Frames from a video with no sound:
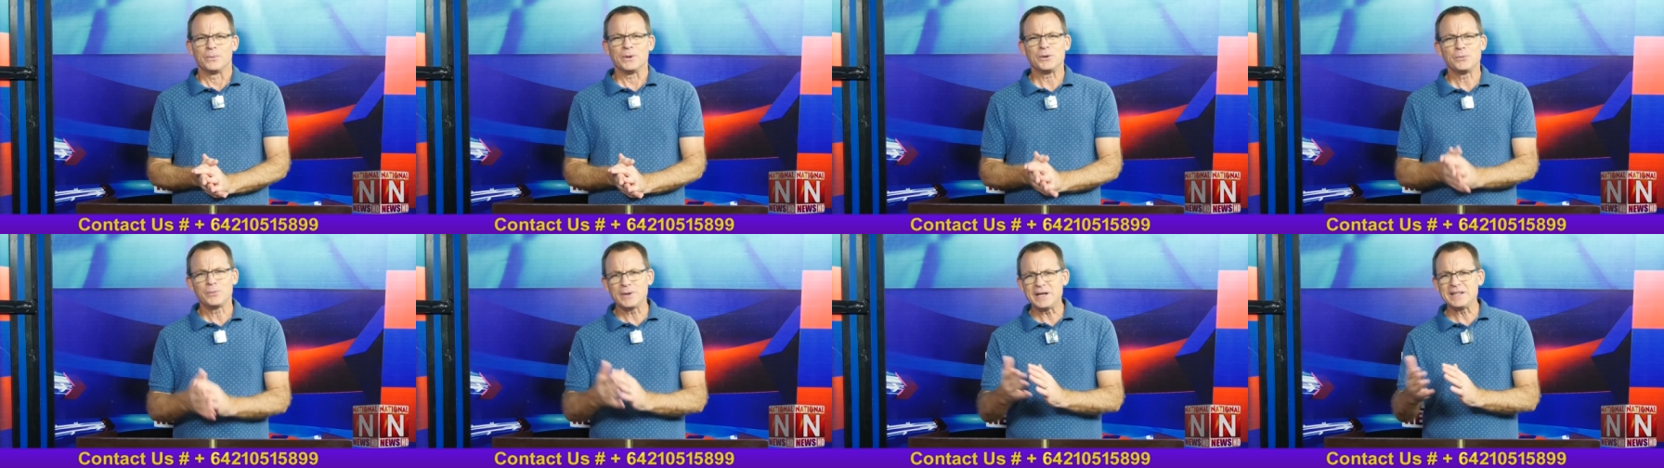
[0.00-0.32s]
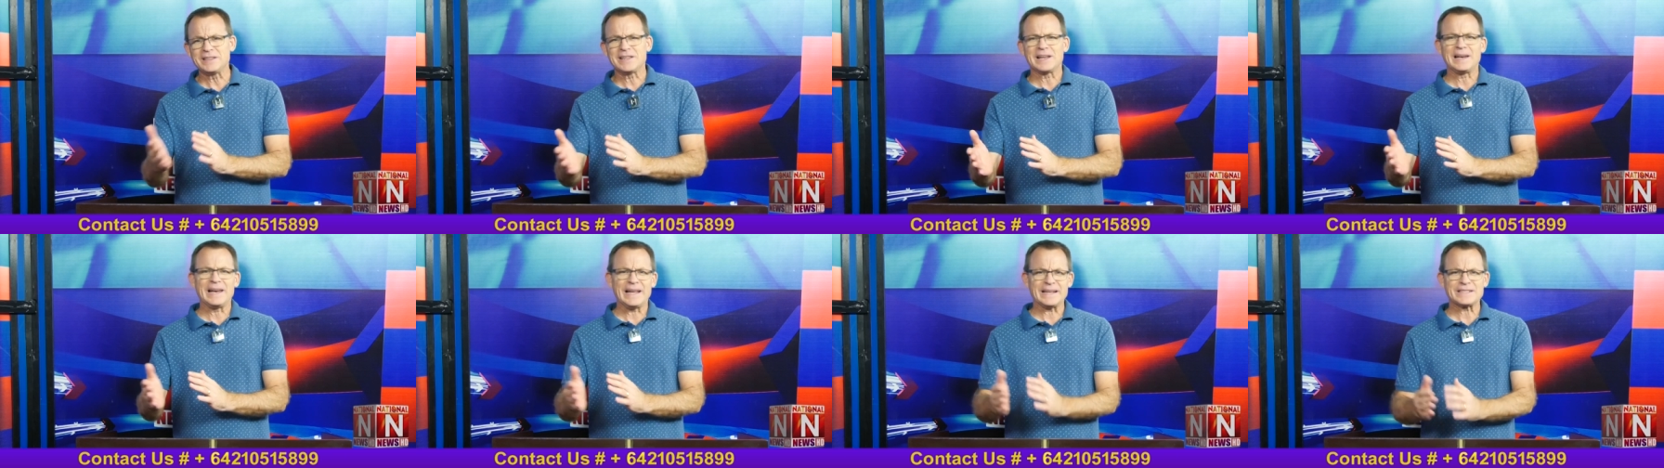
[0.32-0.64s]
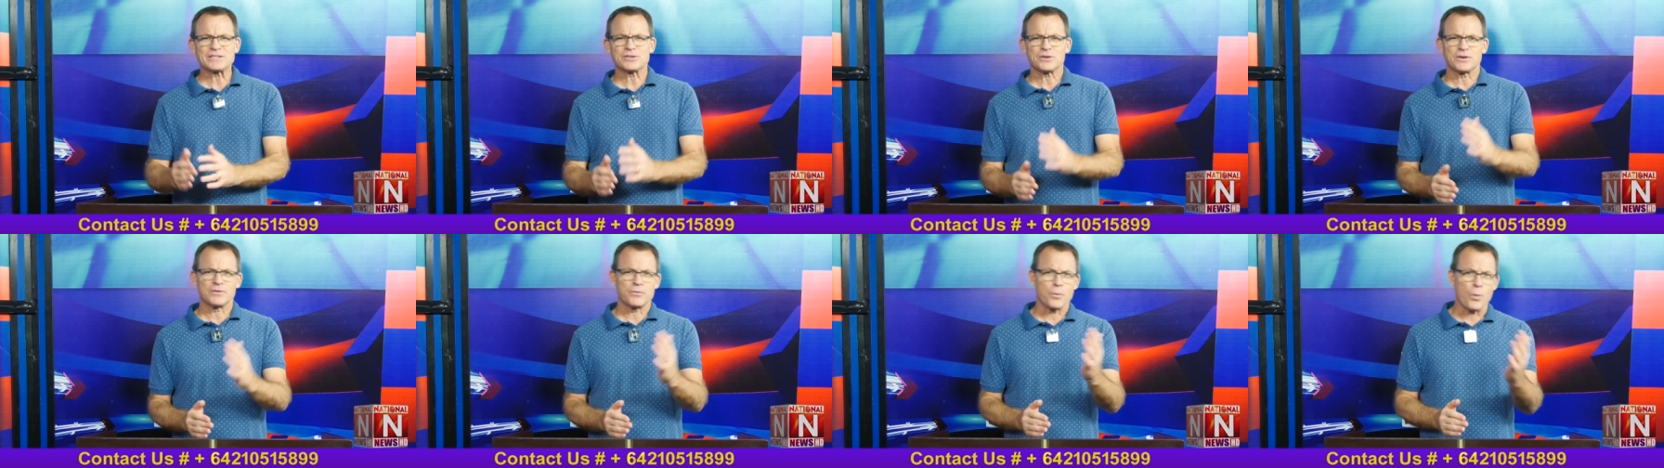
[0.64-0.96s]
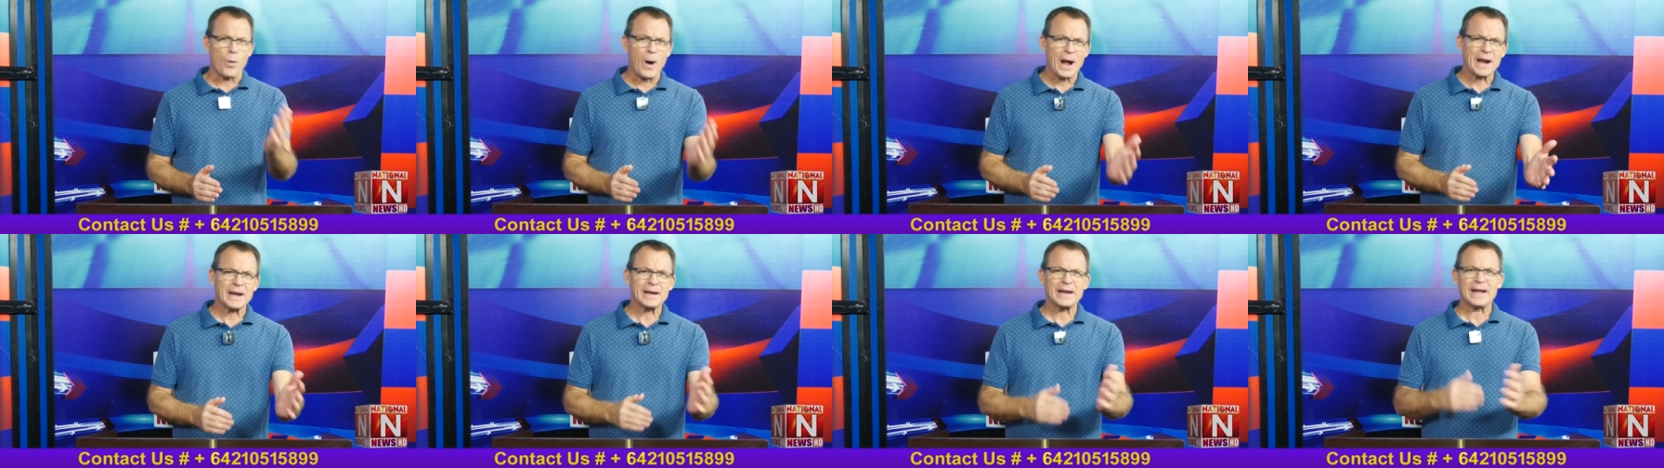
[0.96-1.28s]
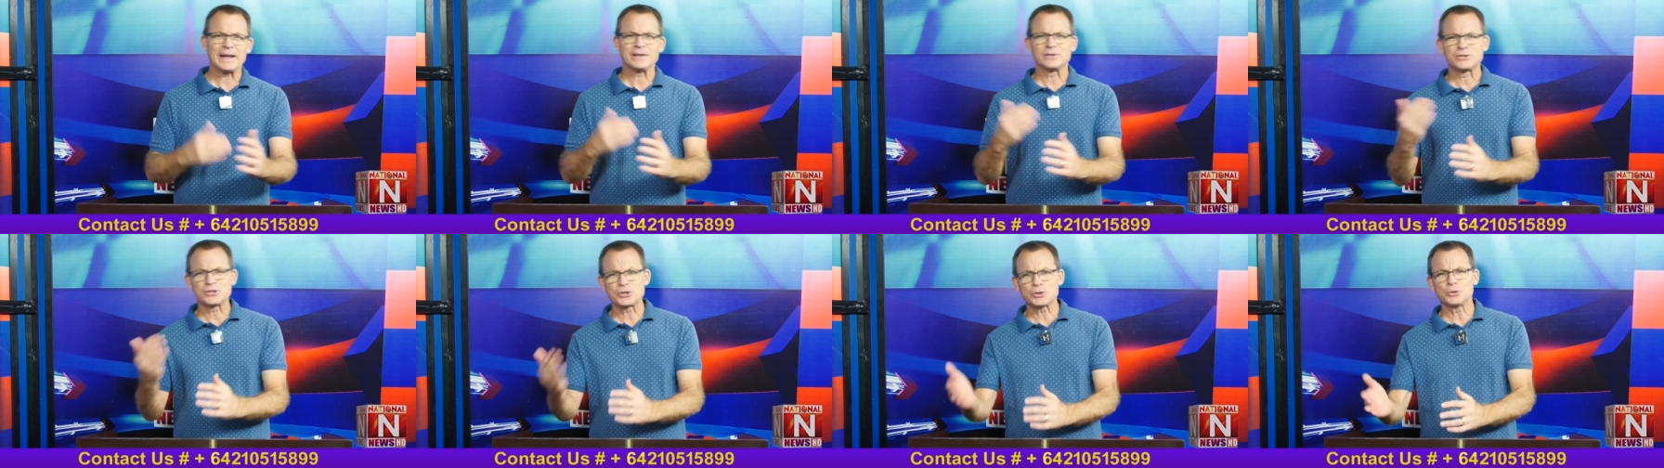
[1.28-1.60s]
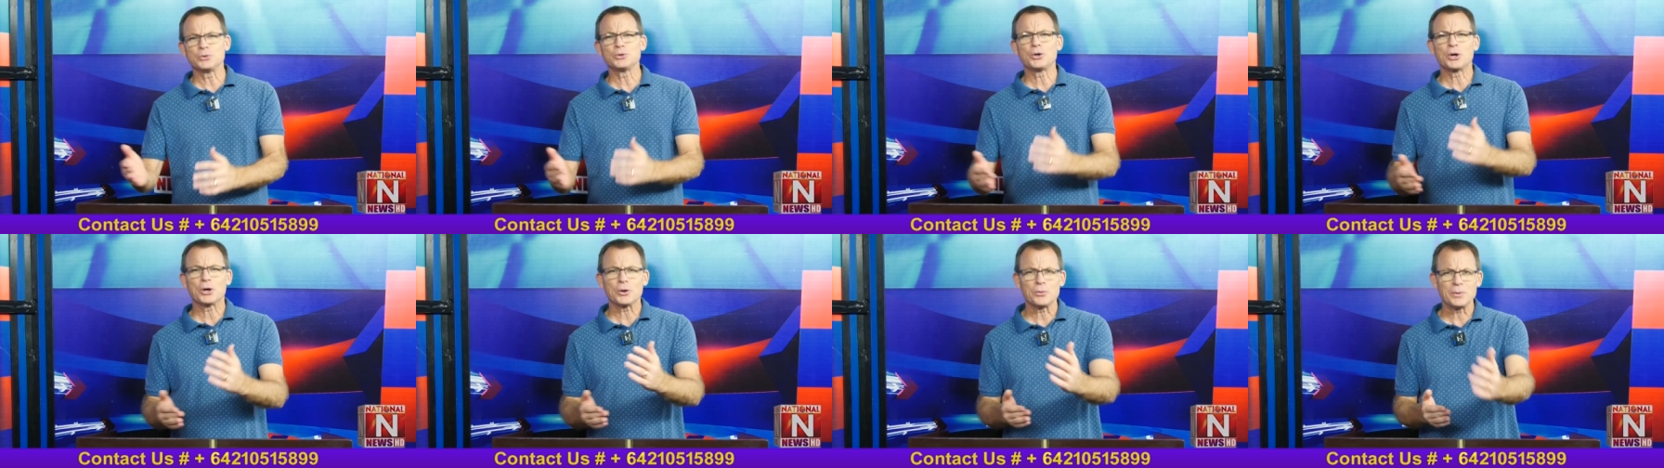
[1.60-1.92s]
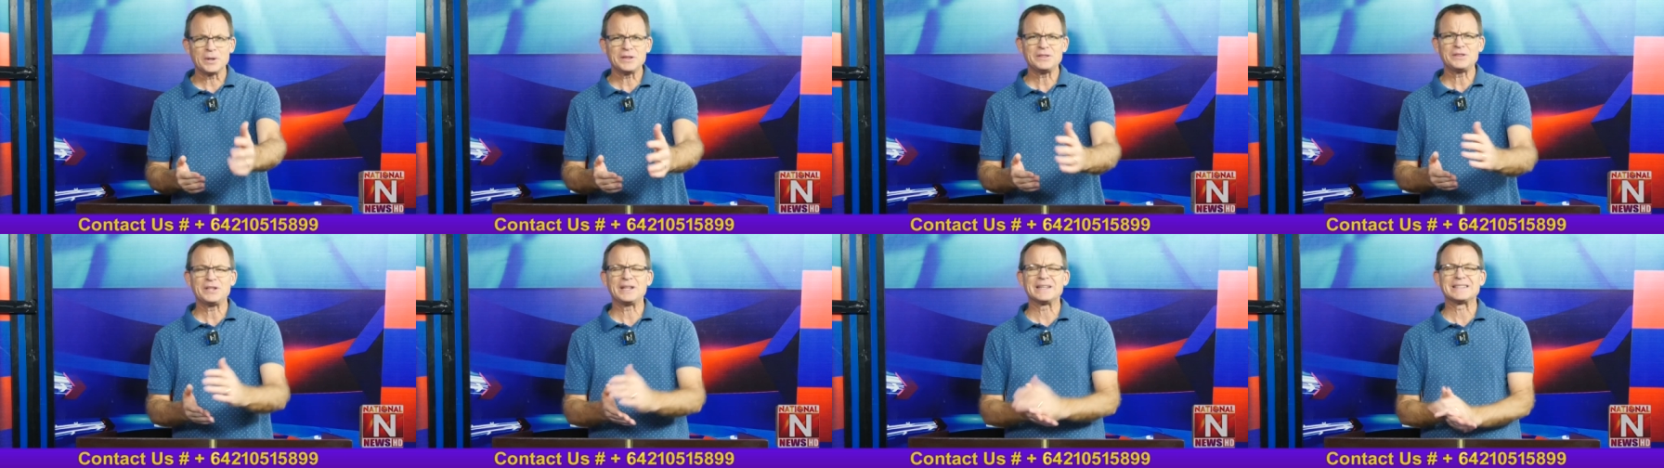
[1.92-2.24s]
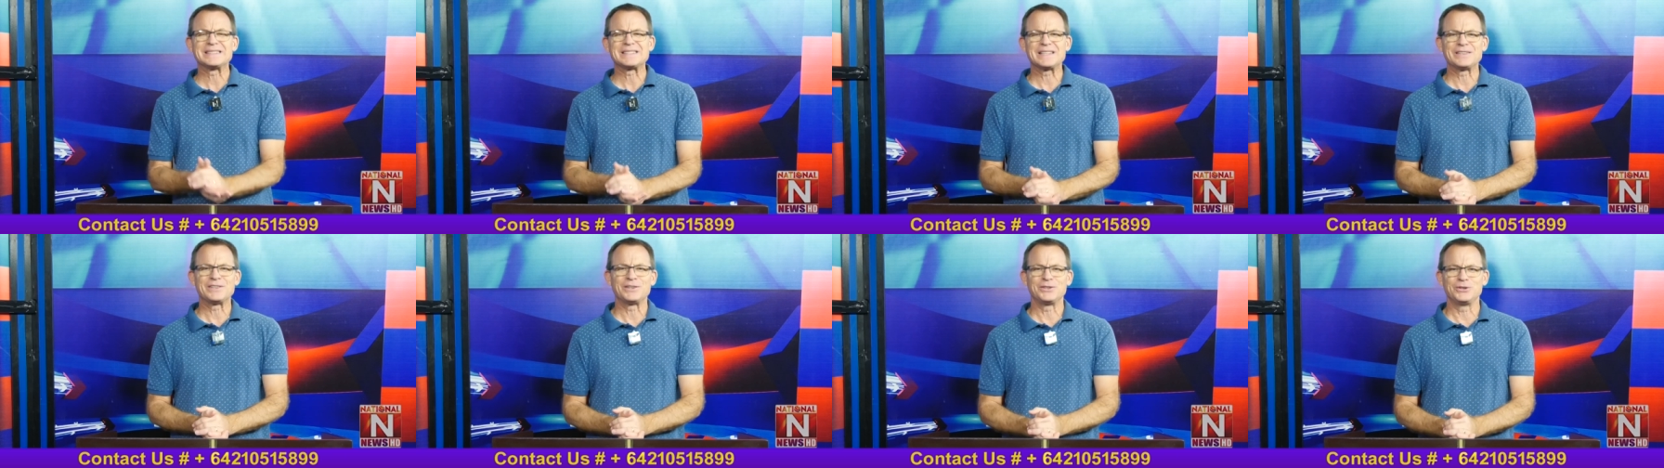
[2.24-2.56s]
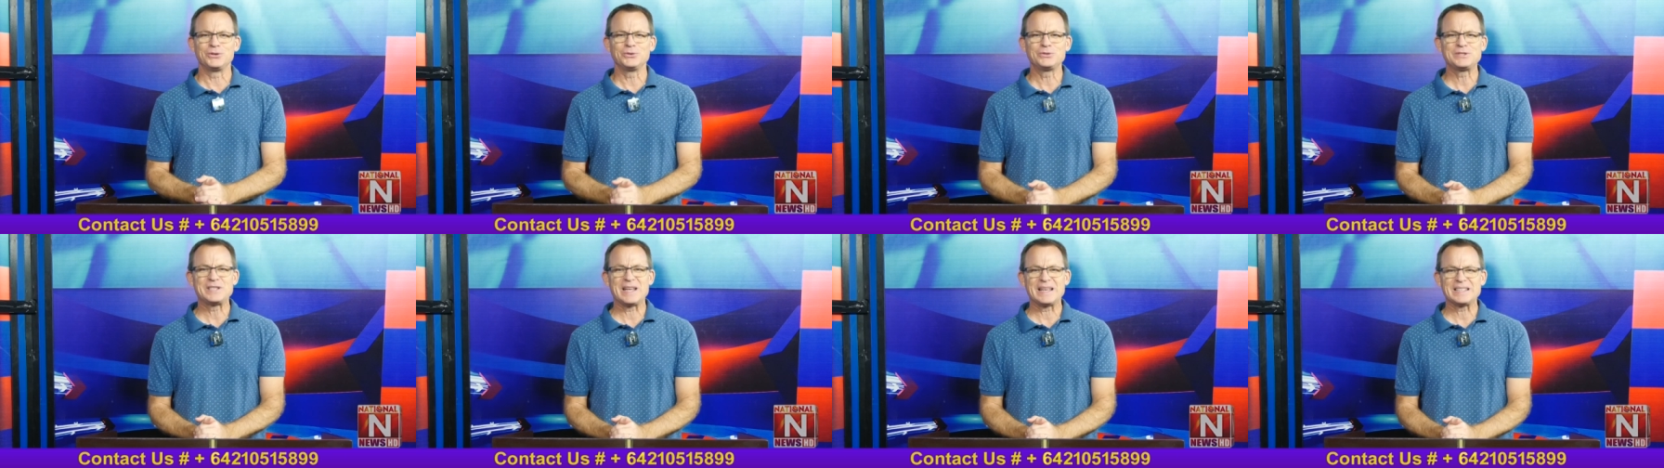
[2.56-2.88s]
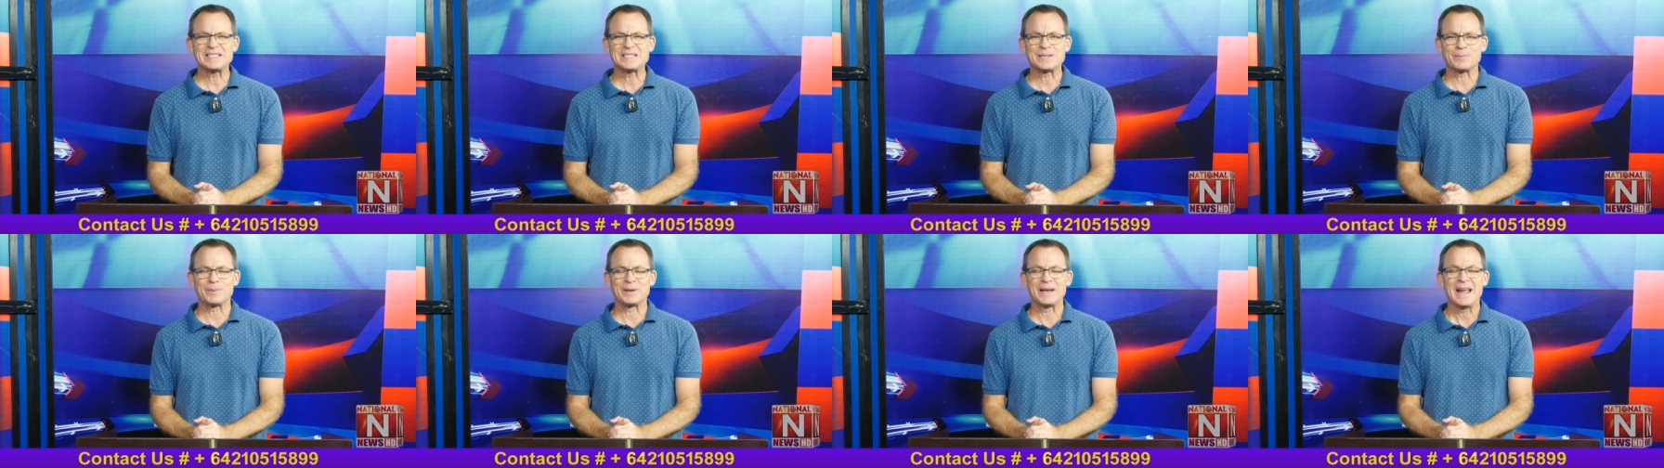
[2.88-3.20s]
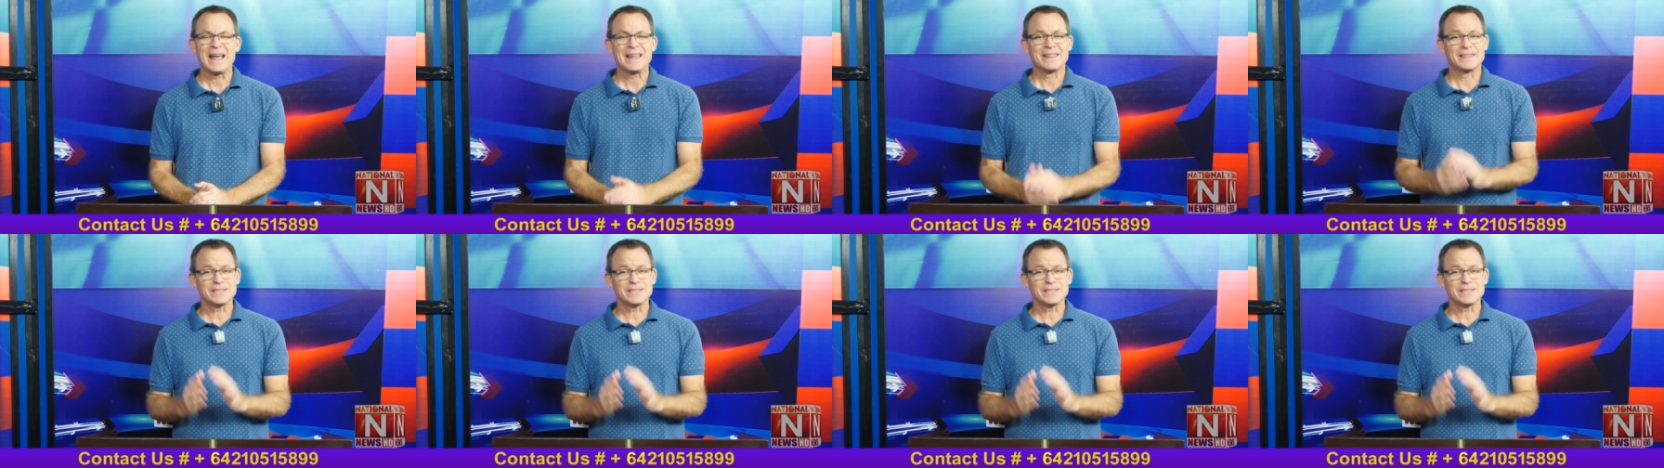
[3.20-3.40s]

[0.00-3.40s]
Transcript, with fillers: we read the letter of of 1 and 2 Corinthians in the New Testament.